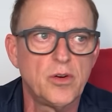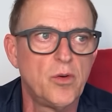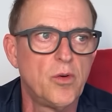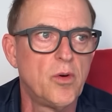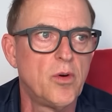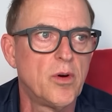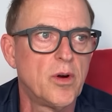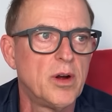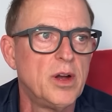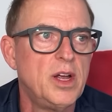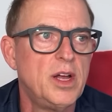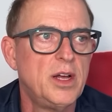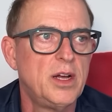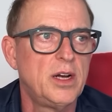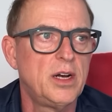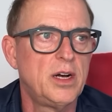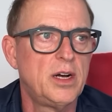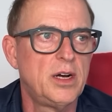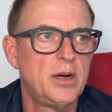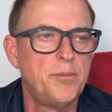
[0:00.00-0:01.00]
or
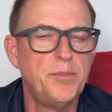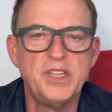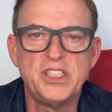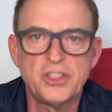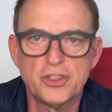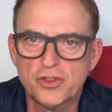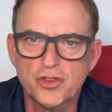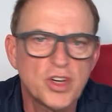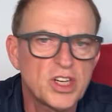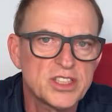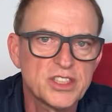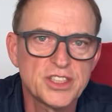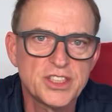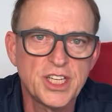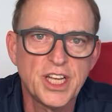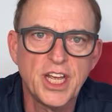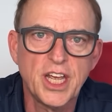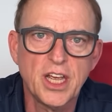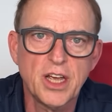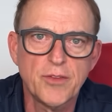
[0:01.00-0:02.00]
uh,
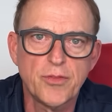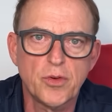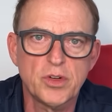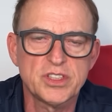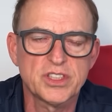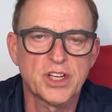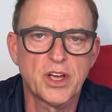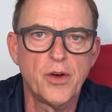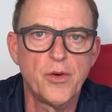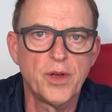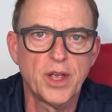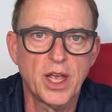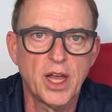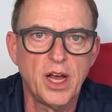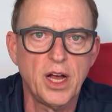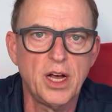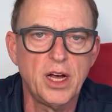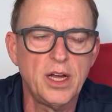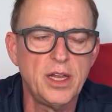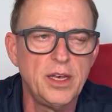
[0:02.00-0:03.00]
mistrusting of what's going
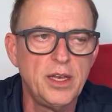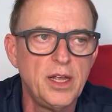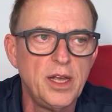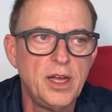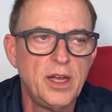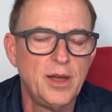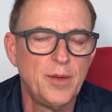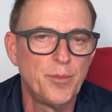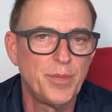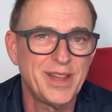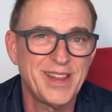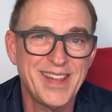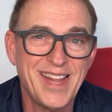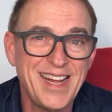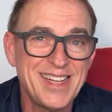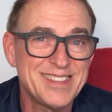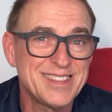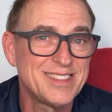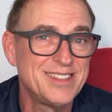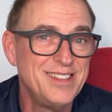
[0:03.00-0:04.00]
on, but
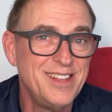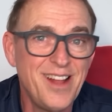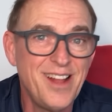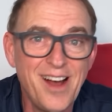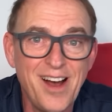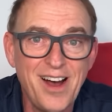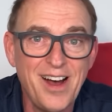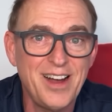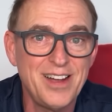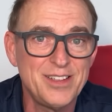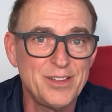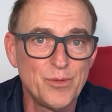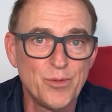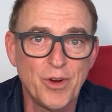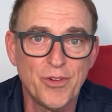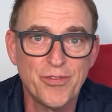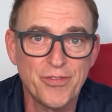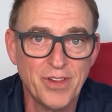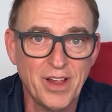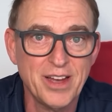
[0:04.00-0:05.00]
that's not
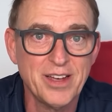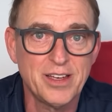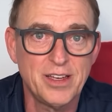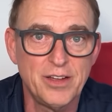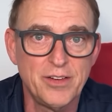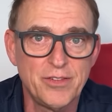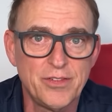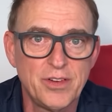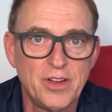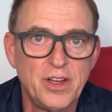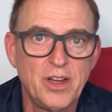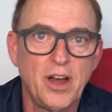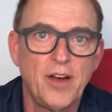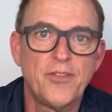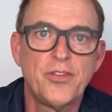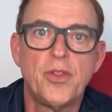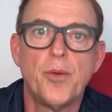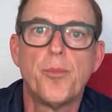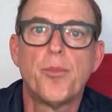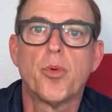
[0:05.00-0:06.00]
reflective
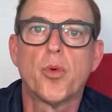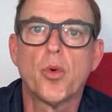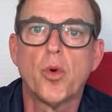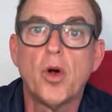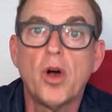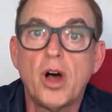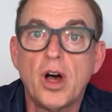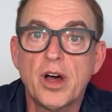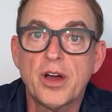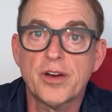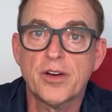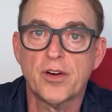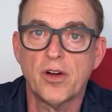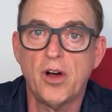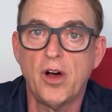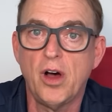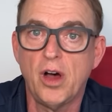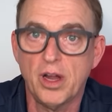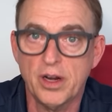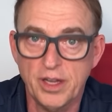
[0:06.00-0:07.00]
of the broader
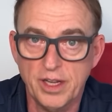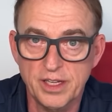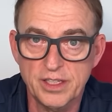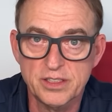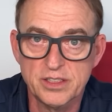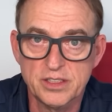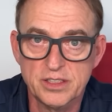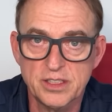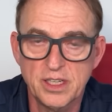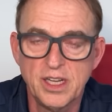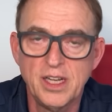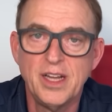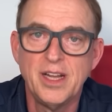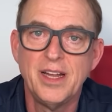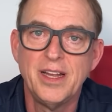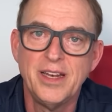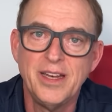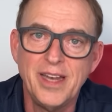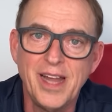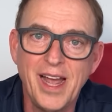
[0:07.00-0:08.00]
audience.
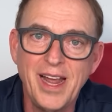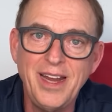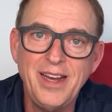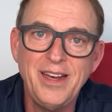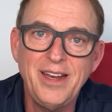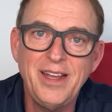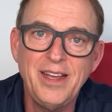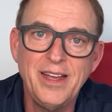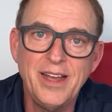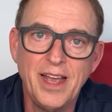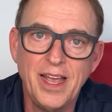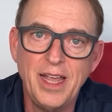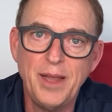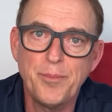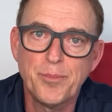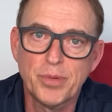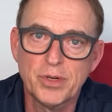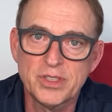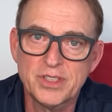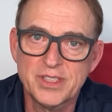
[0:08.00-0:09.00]

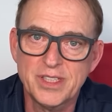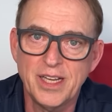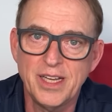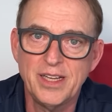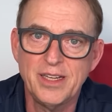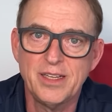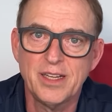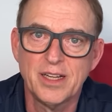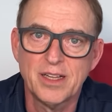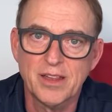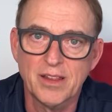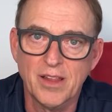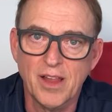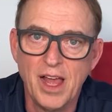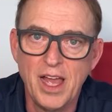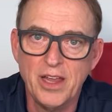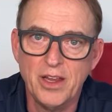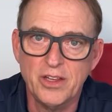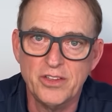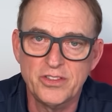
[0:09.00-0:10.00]
ninety-eight percent
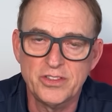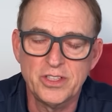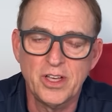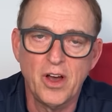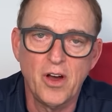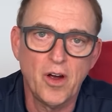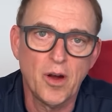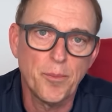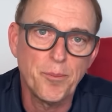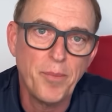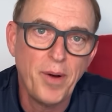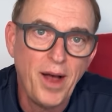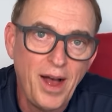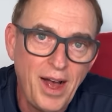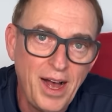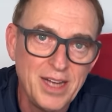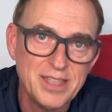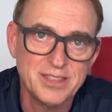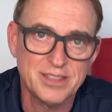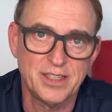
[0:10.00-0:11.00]
likes are
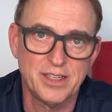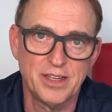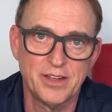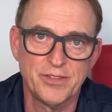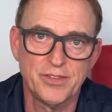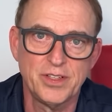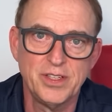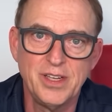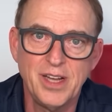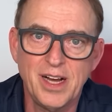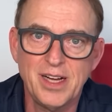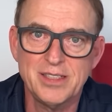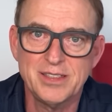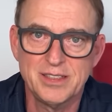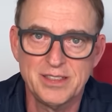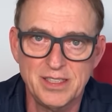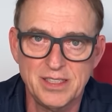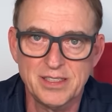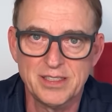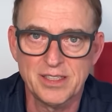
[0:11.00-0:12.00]
positive,
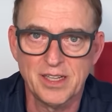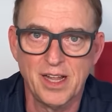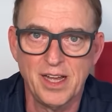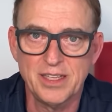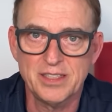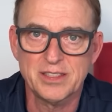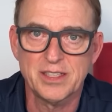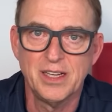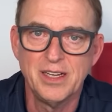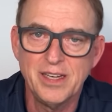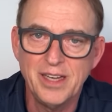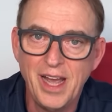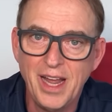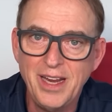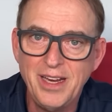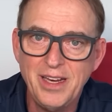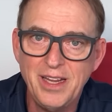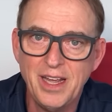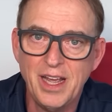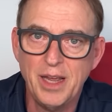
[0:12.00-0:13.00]
not dislikes.
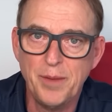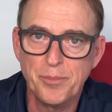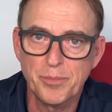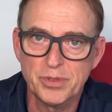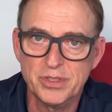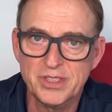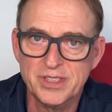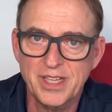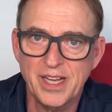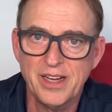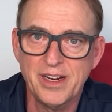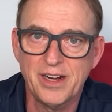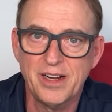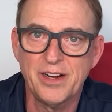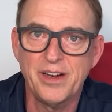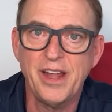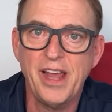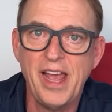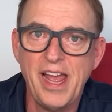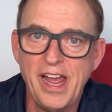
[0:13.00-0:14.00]
ninety-eight percent
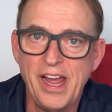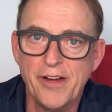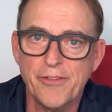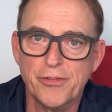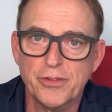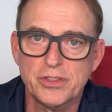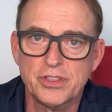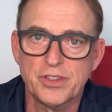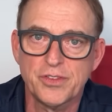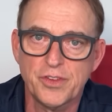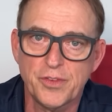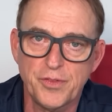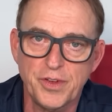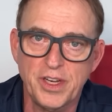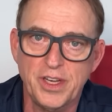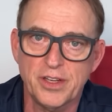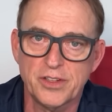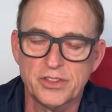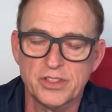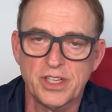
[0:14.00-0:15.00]
on average of the
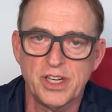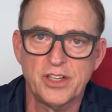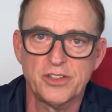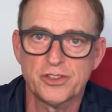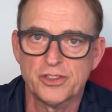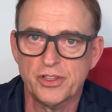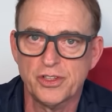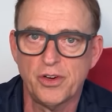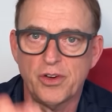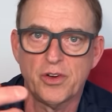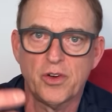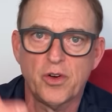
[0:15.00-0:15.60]
videos, and I'll show a